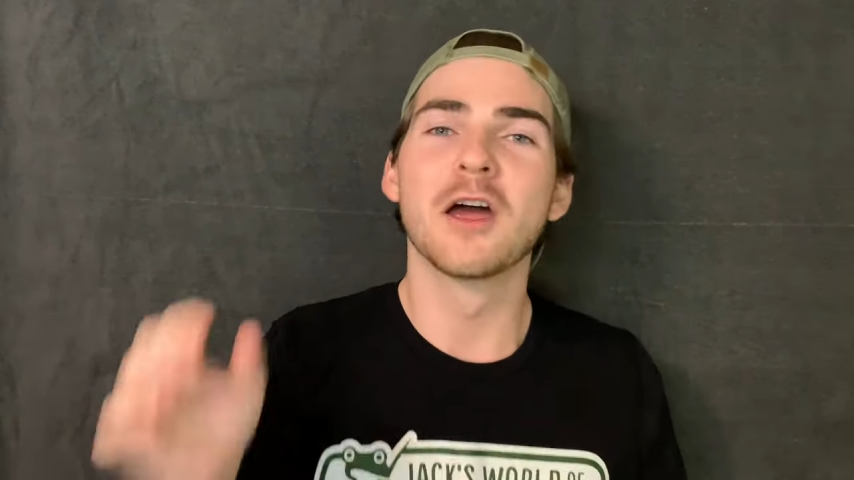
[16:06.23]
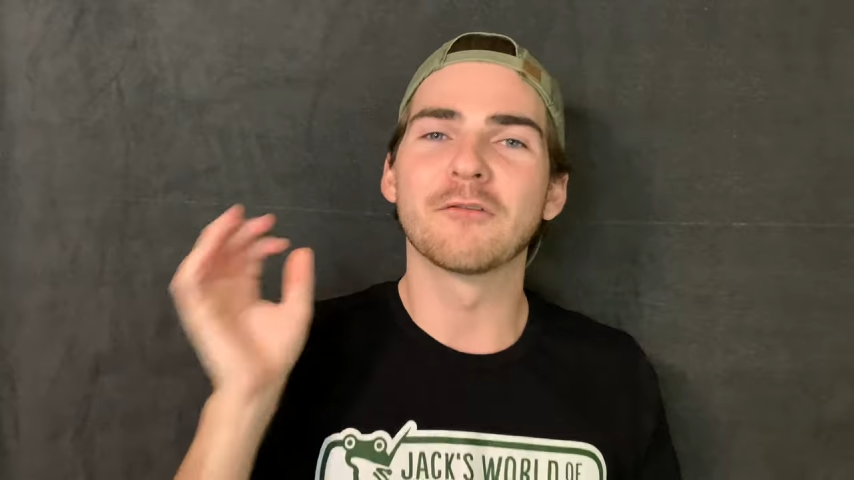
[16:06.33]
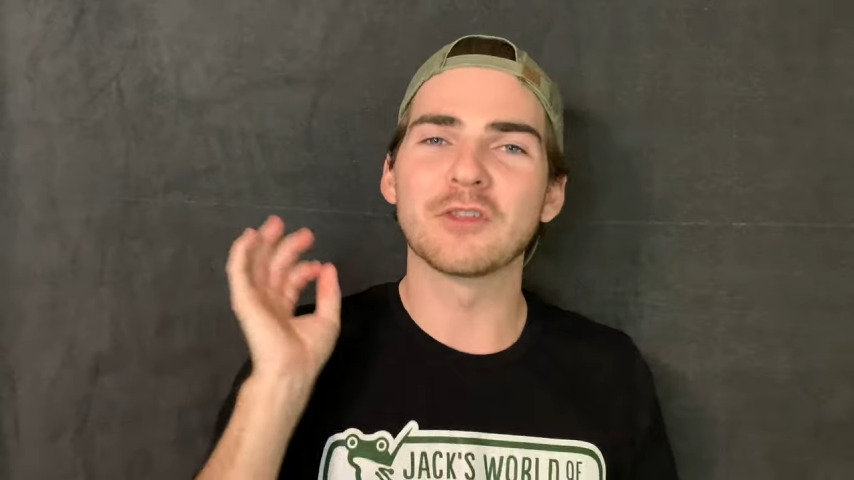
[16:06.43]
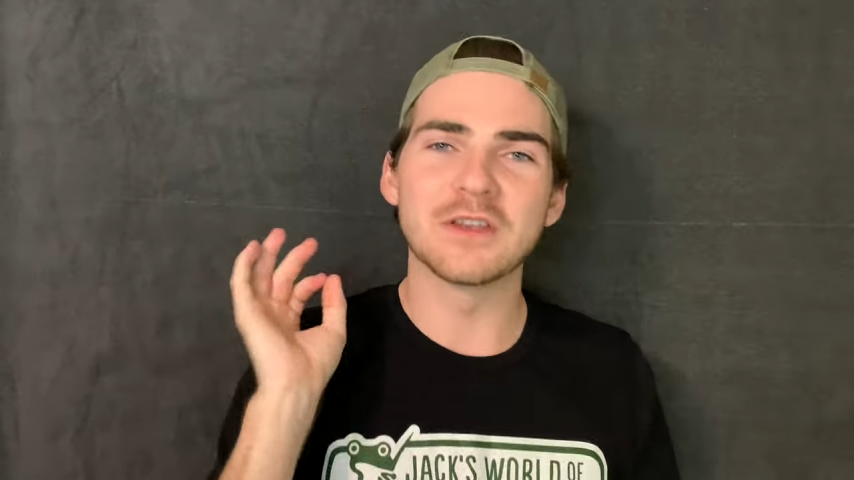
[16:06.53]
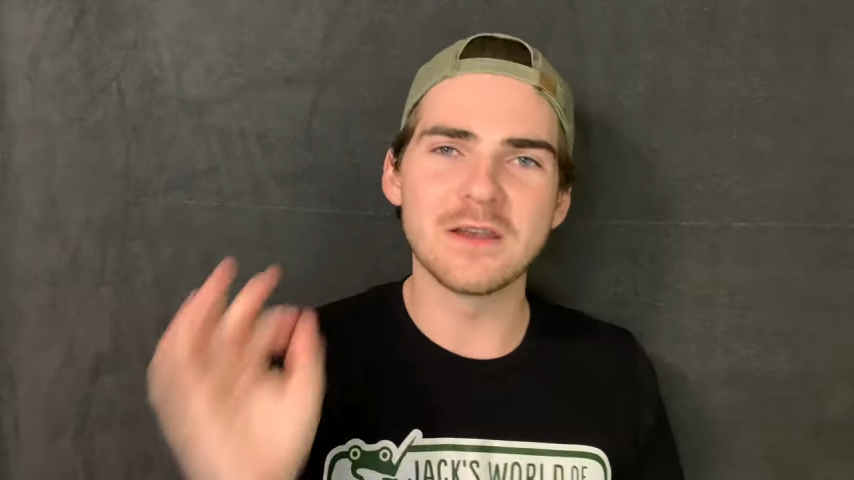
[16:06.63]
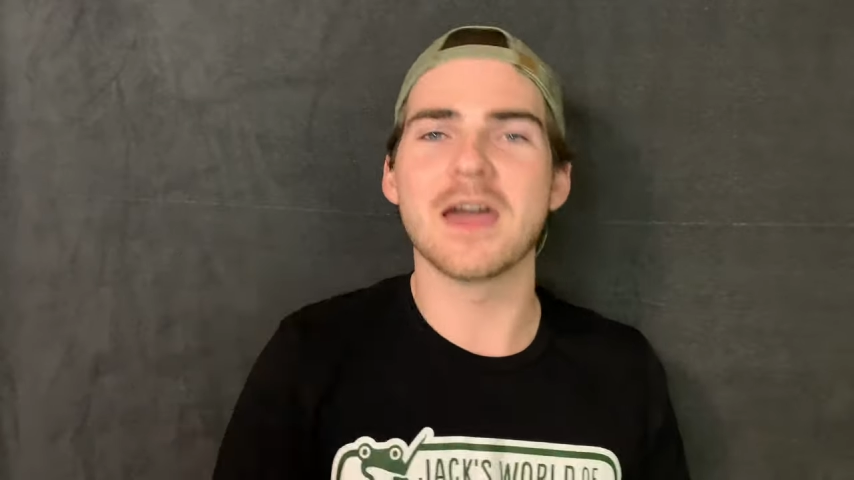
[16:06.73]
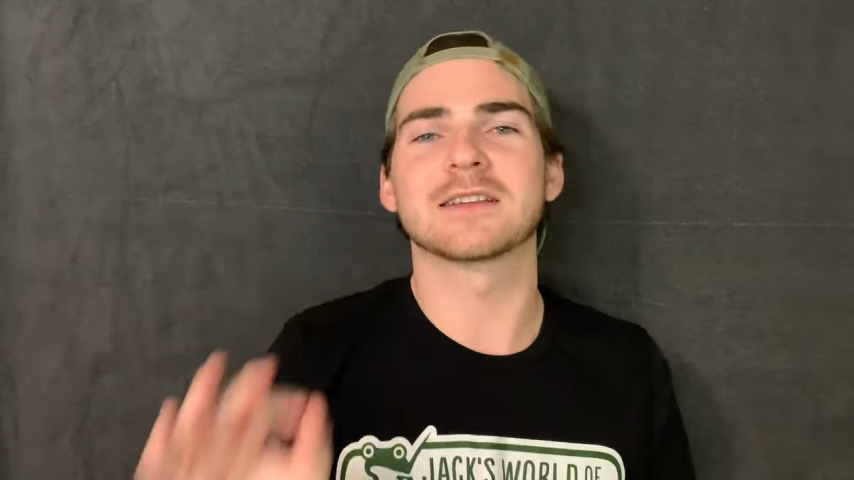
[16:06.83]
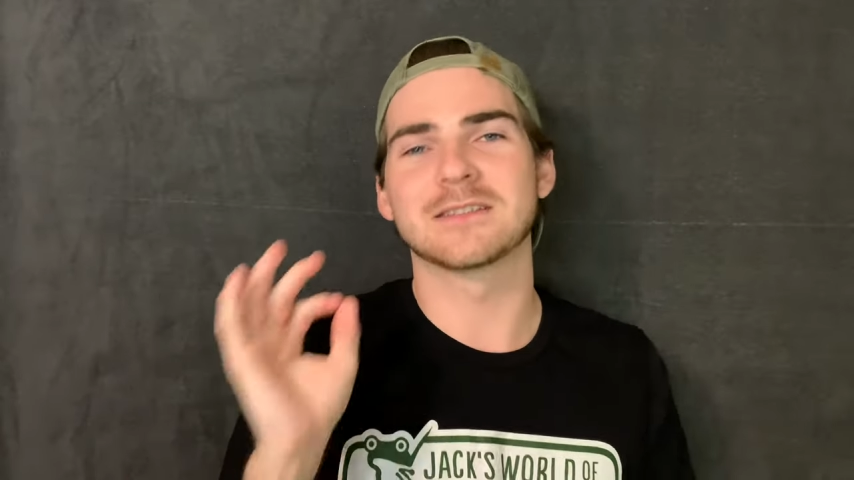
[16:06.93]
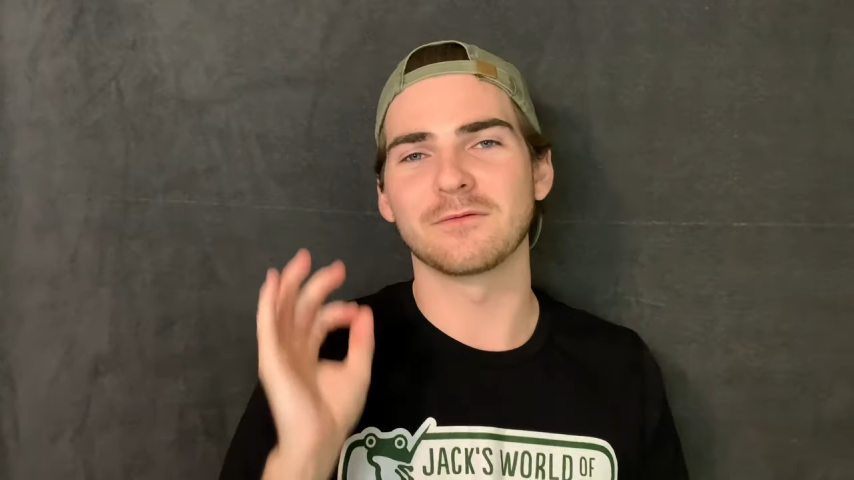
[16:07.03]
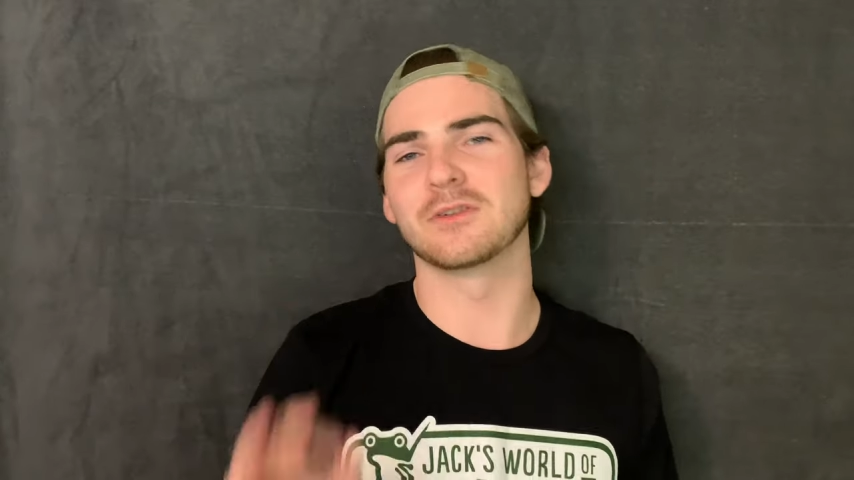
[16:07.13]
for the
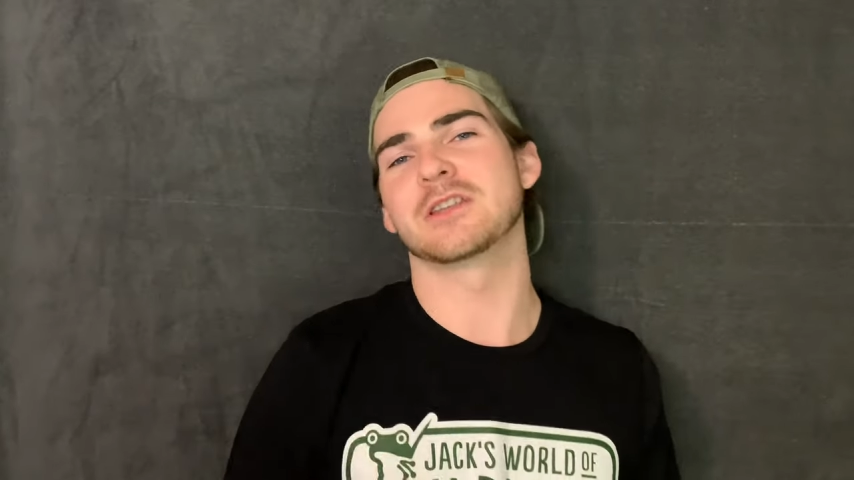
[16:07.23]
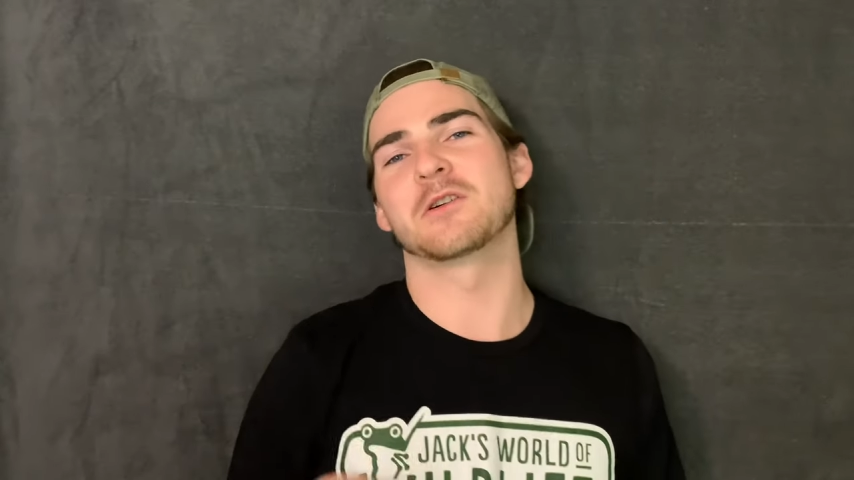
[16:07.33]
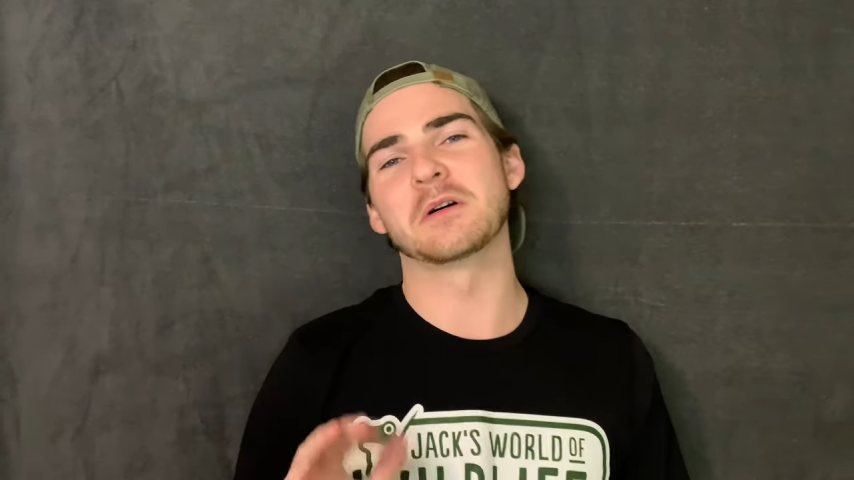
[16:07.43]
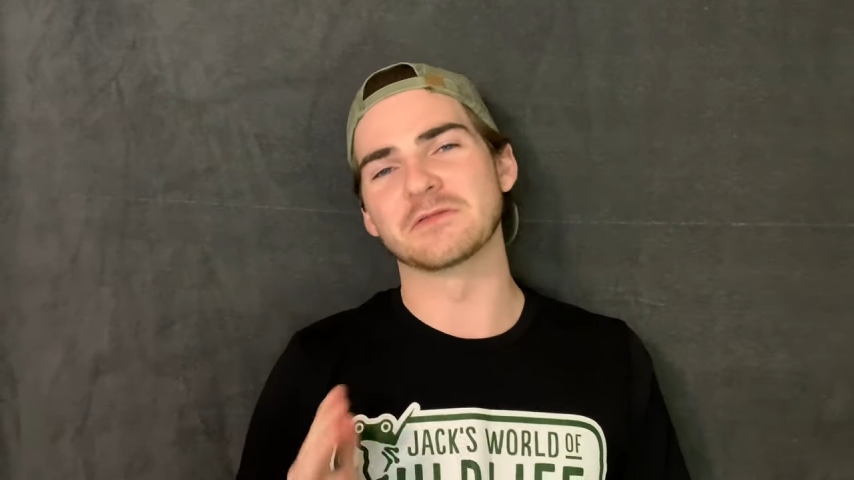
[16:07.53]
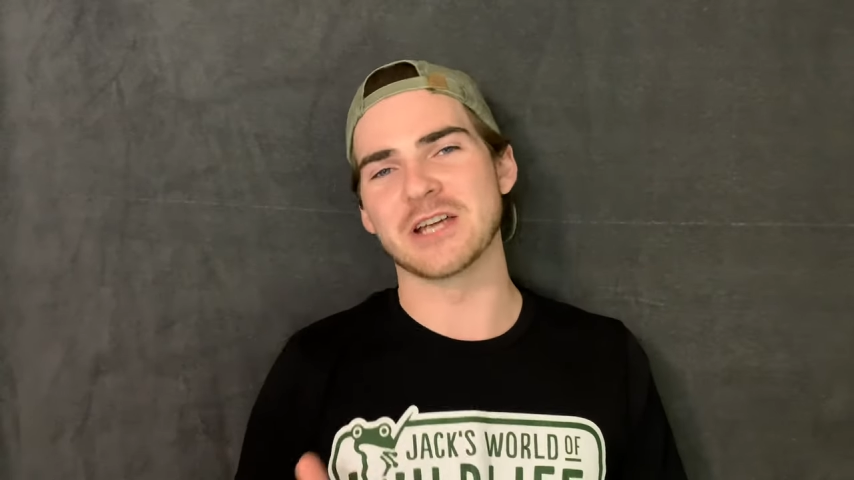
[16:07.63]
next video of